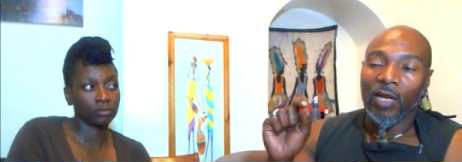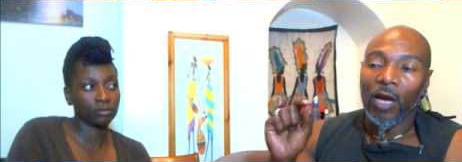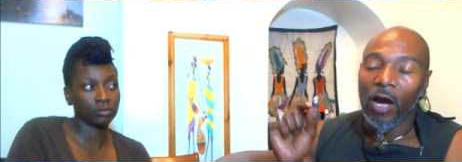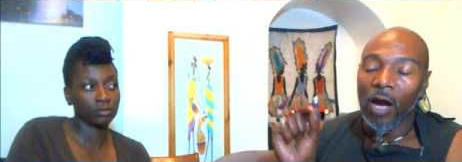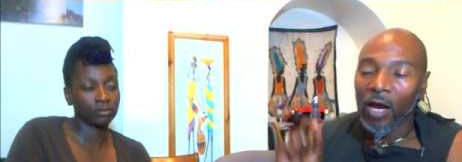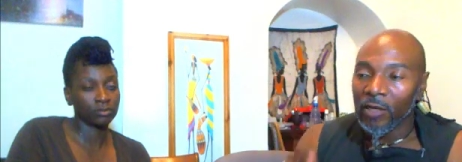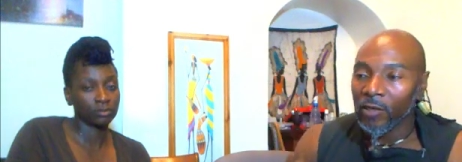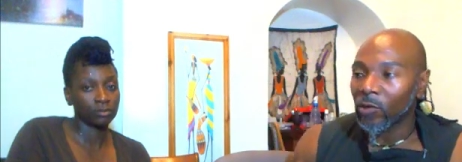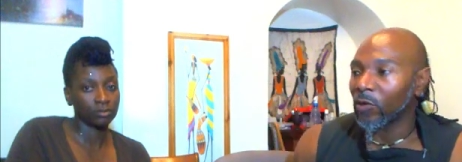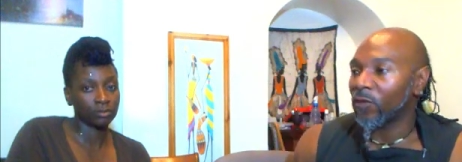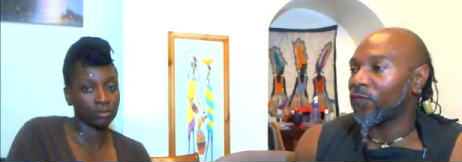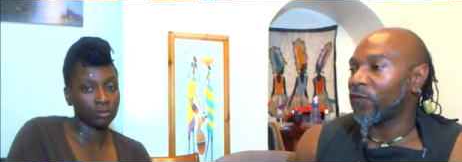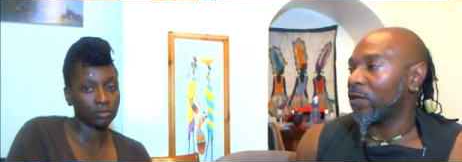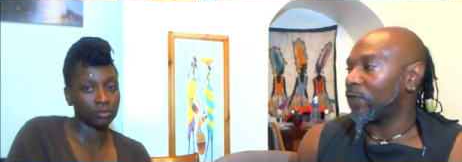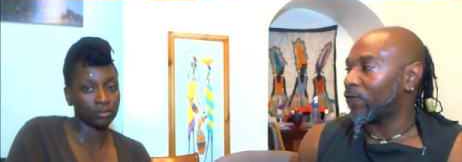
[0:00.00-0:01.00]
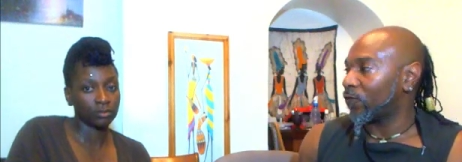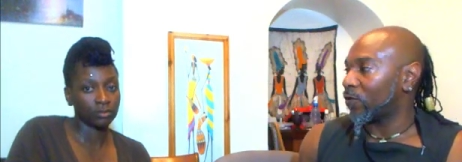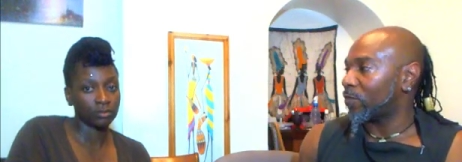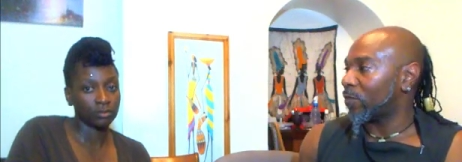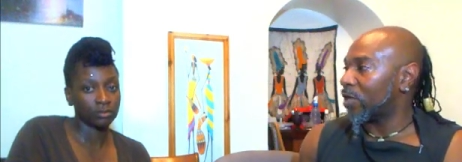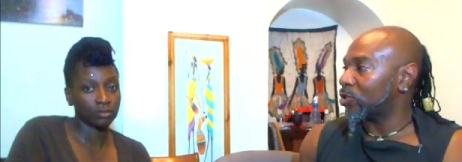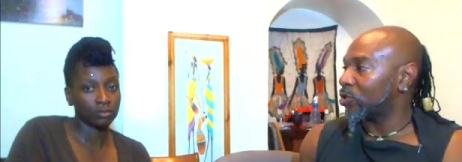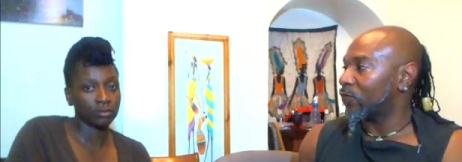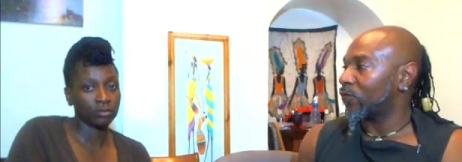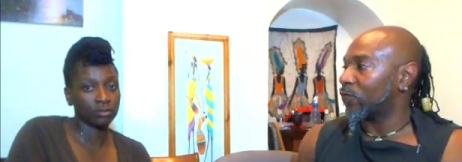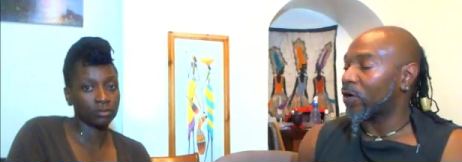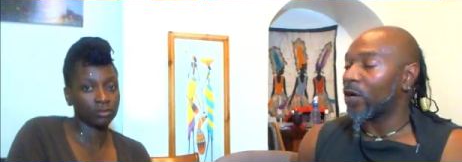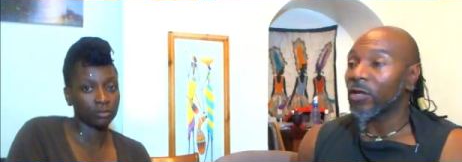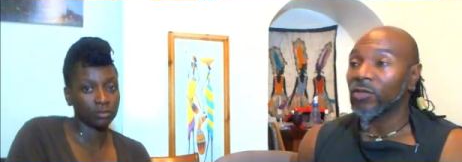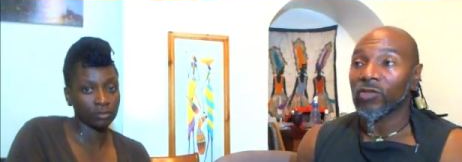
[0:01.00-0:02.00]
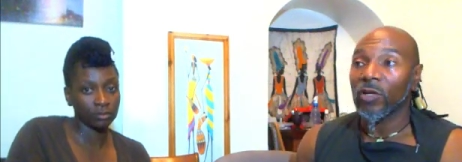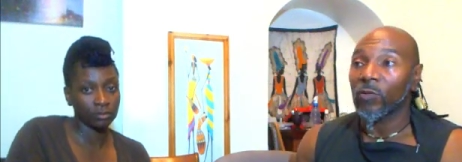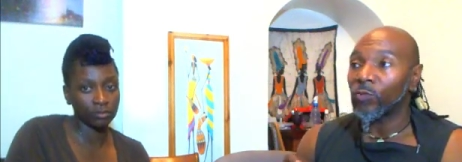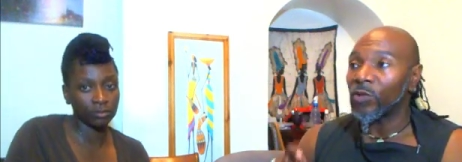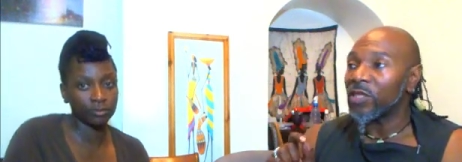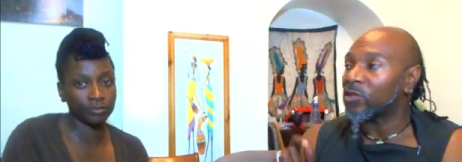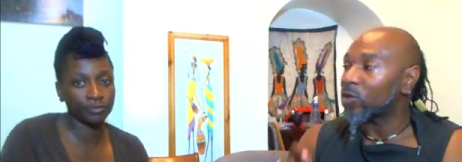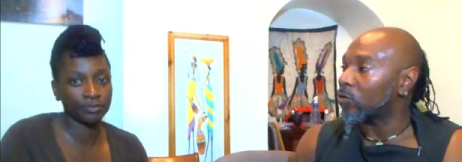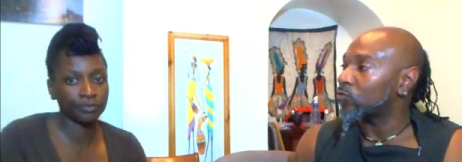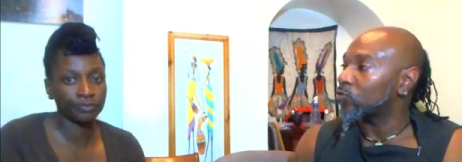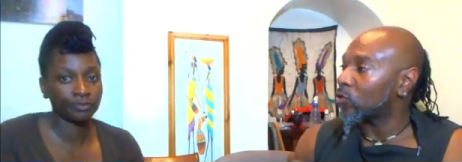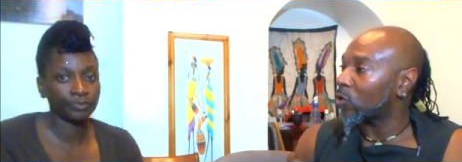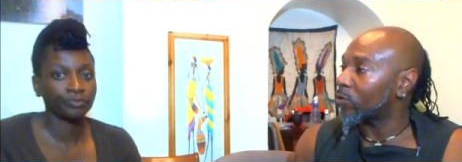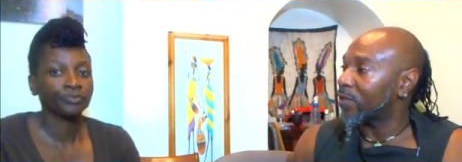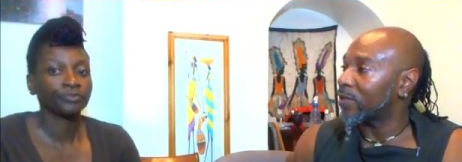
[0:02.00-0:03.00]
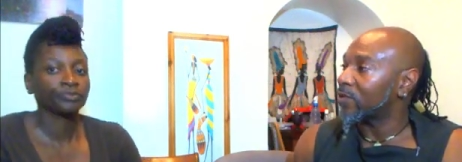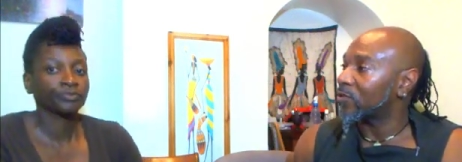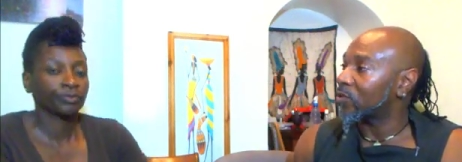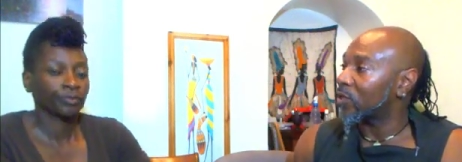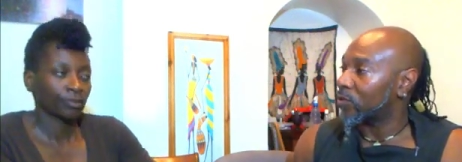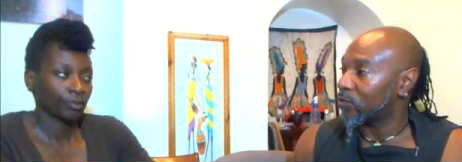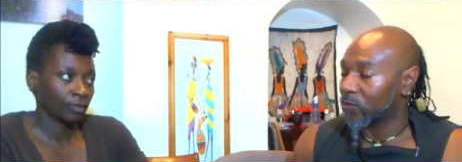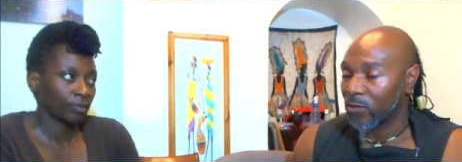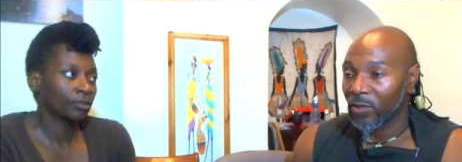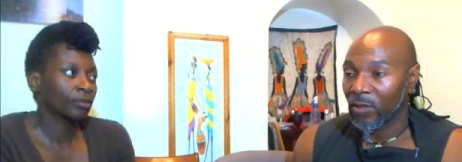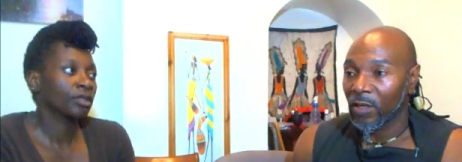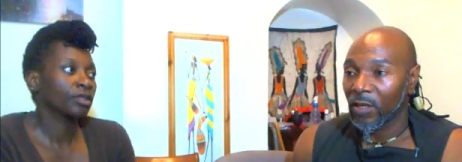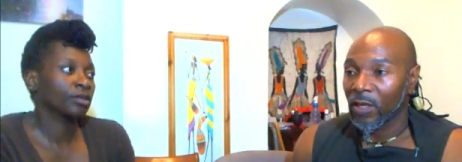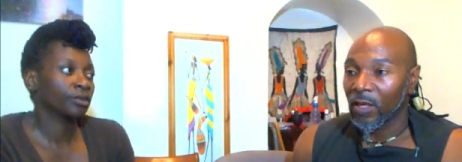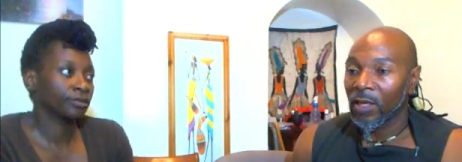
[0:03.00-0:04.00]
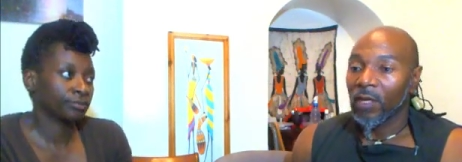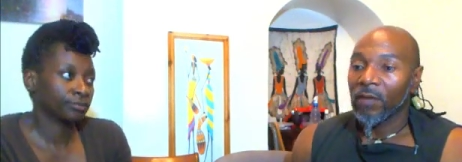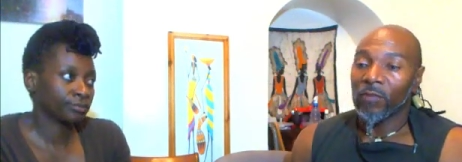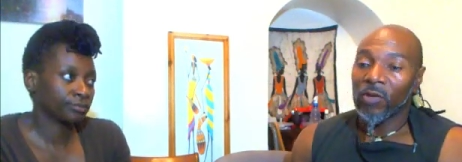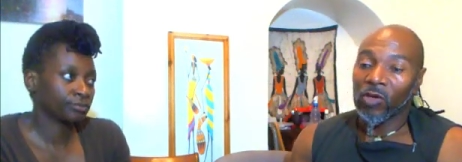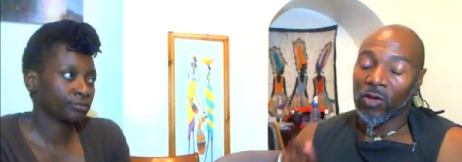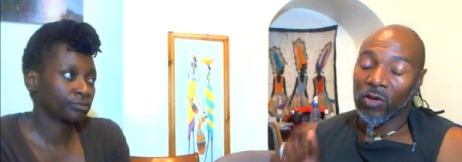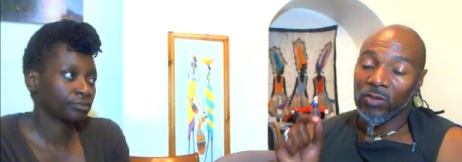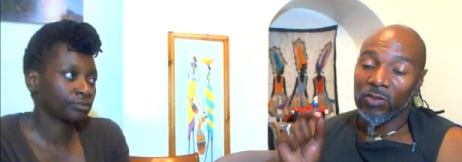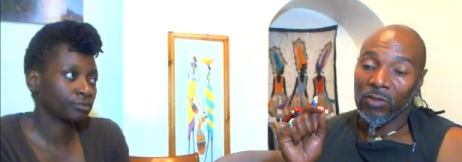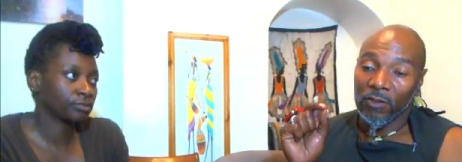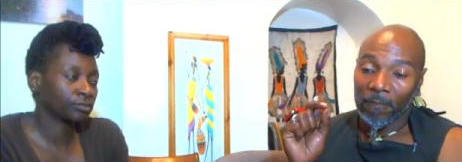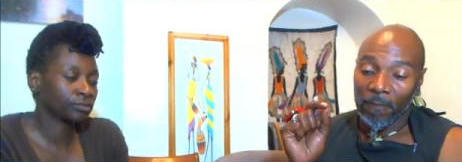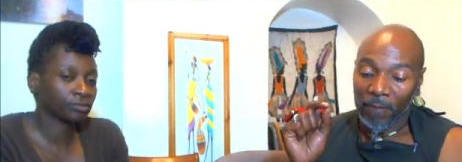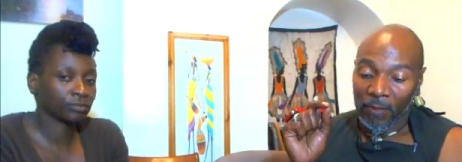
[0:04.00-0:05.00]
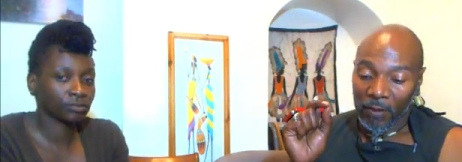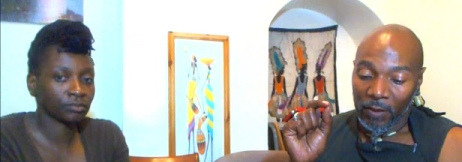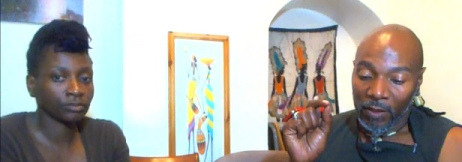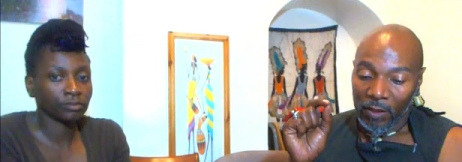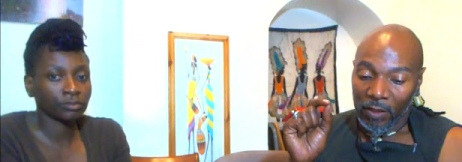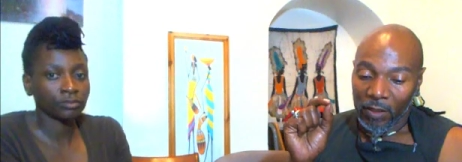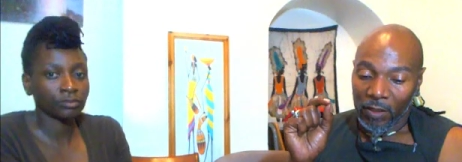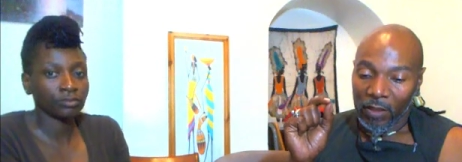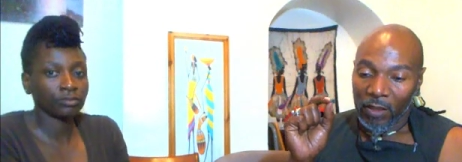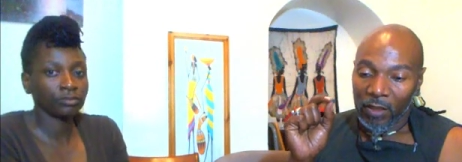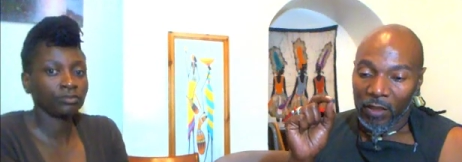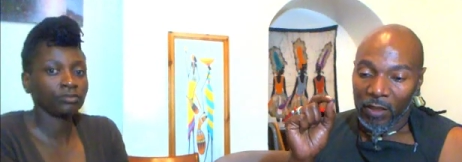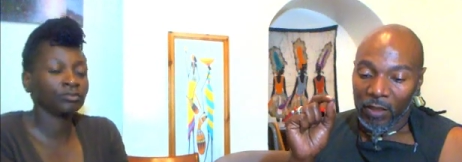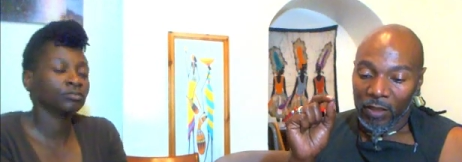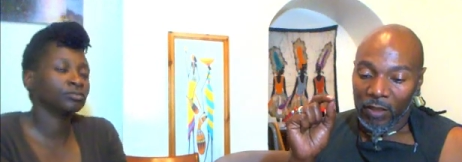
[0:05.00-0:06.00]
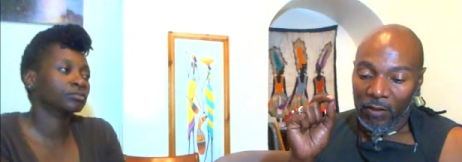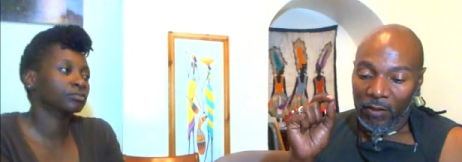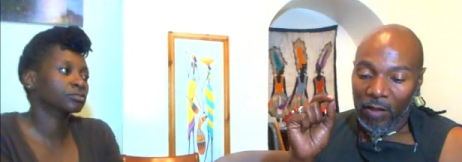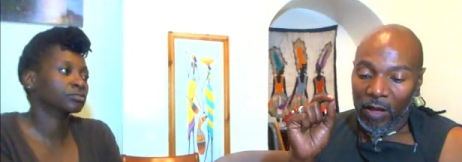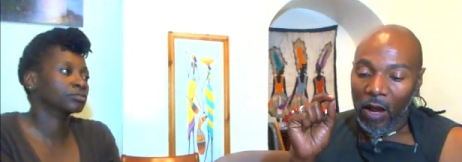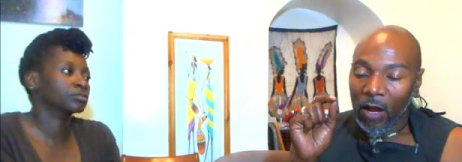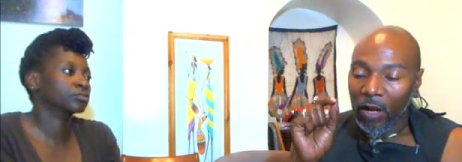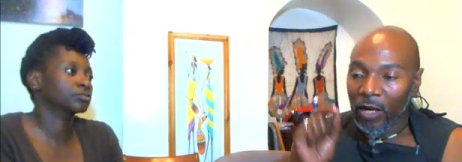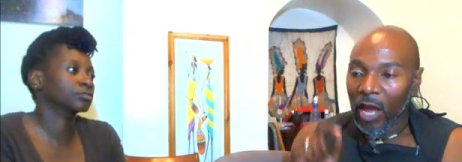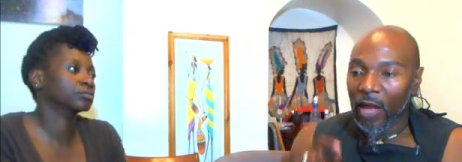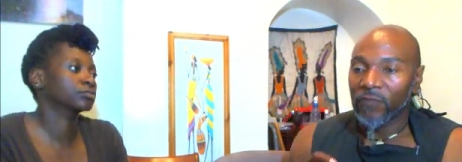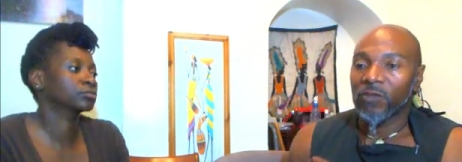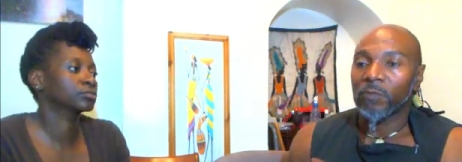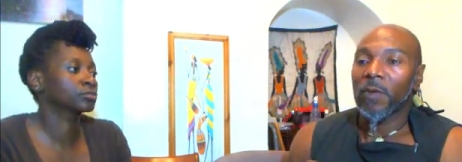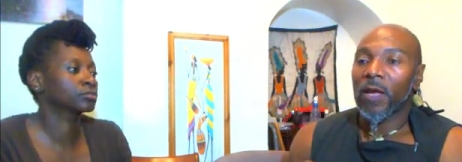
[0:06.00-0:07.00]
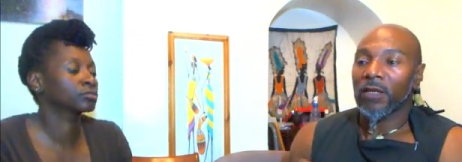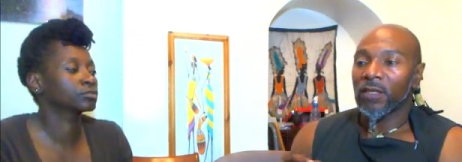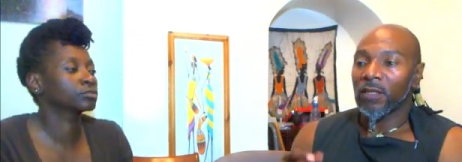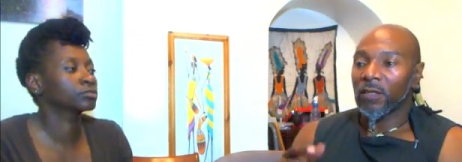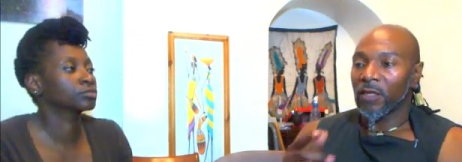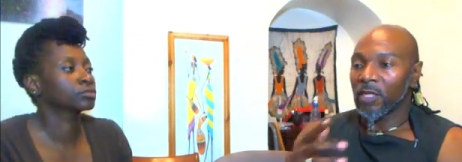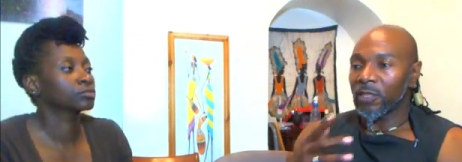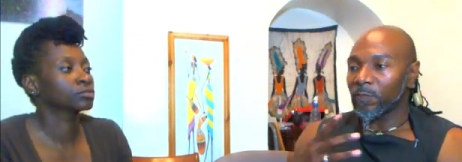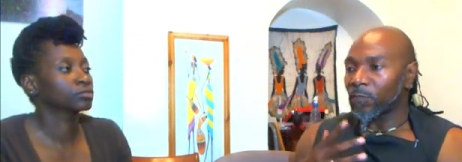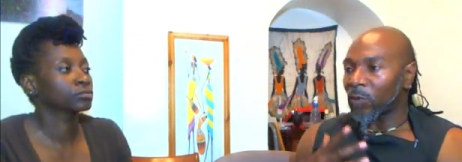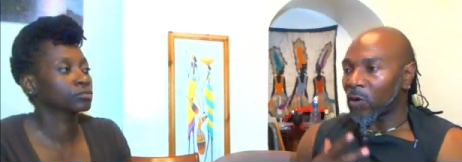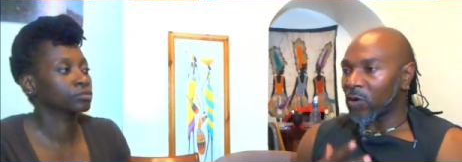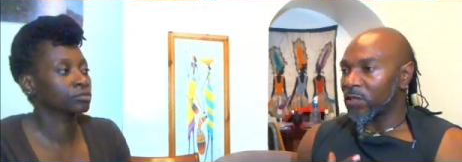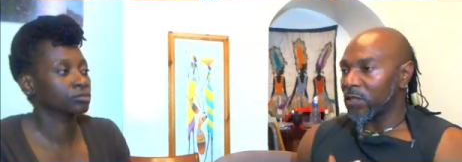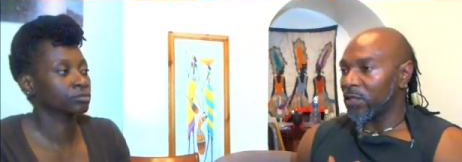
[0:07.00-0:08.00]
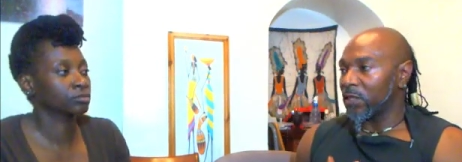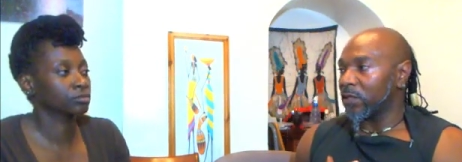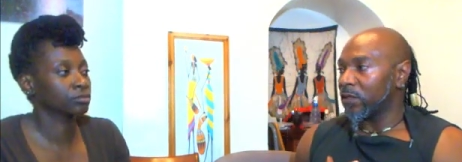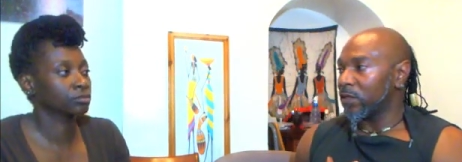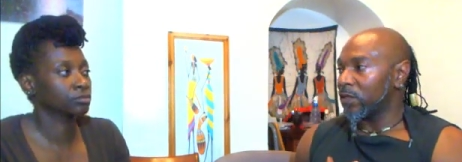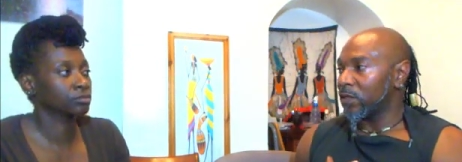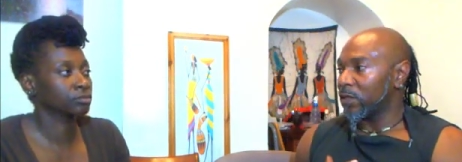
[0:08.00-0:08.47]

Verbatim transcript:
Speaker 1: ton of information for us that we don't know exists. because our lifespan in this body